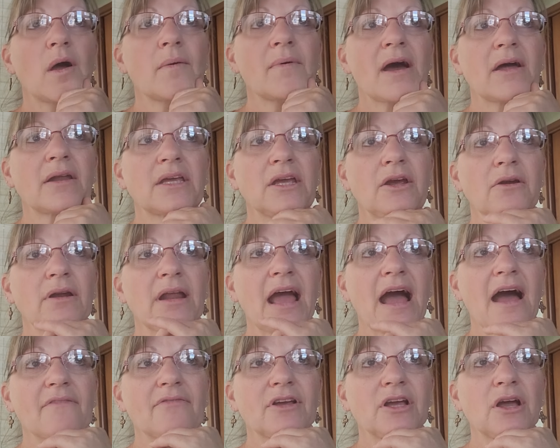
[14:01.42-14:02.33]
about a year and a
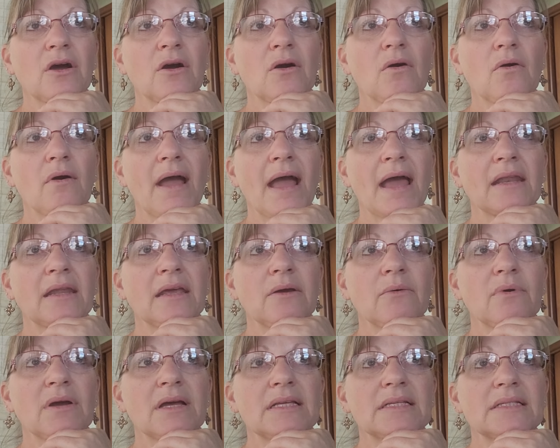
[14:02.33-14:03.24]
half ago and
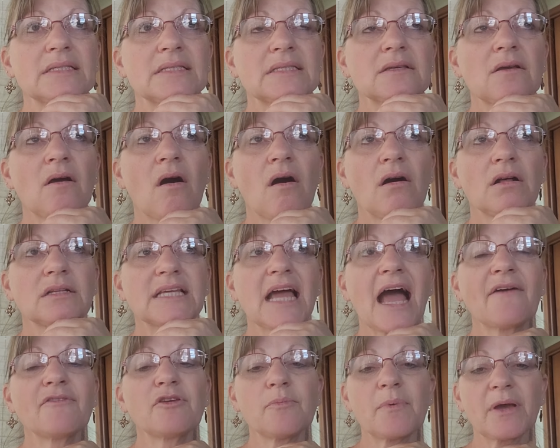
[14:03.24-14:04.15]
it was called
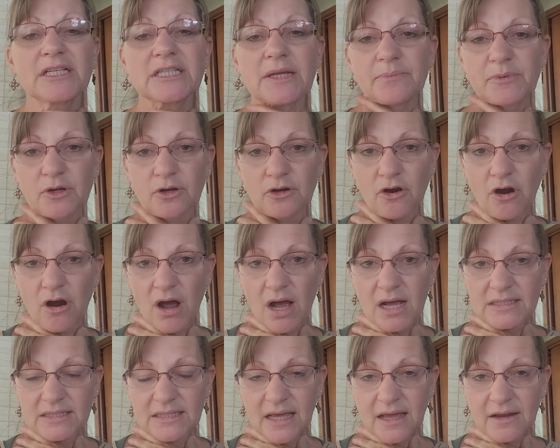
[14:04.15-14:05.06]
Have you picked up your
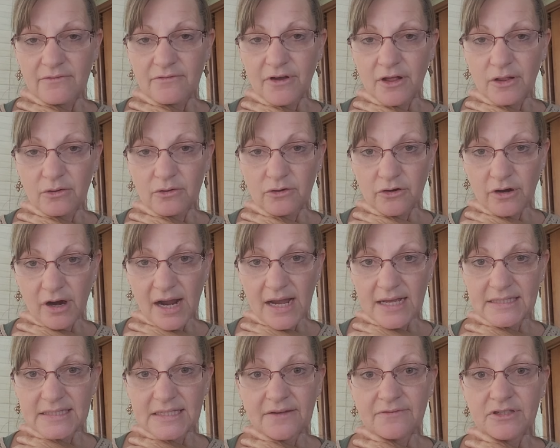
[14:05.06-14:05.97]
cross and followed
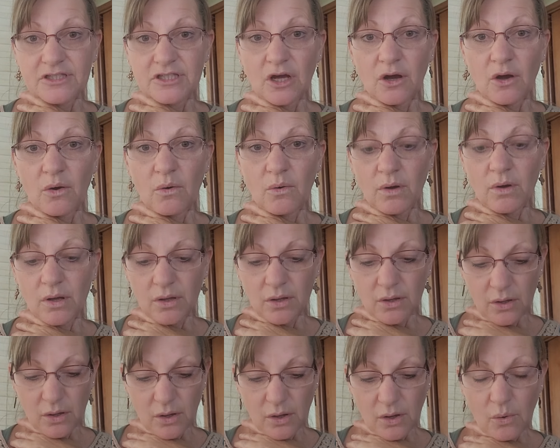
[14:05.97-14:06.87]
Christ? If so,
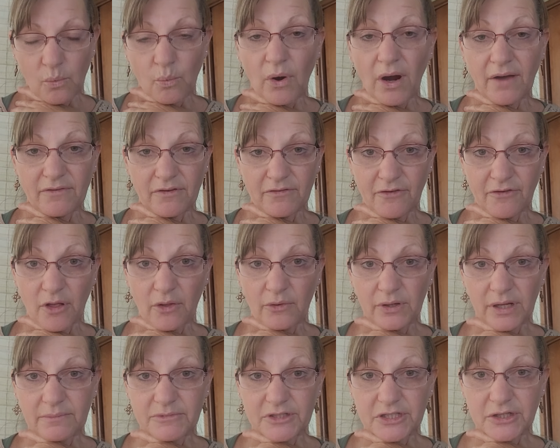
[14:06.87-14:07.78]
where have you
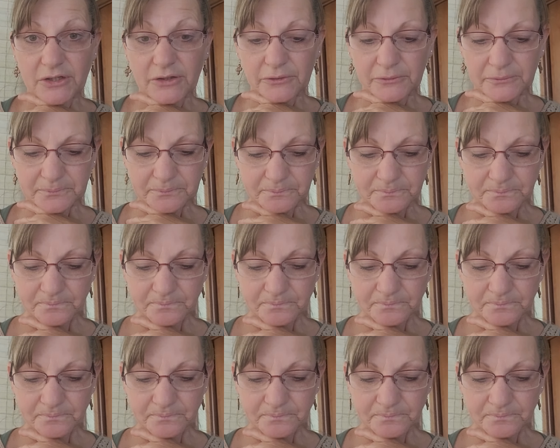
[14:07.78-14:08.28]
followed him to?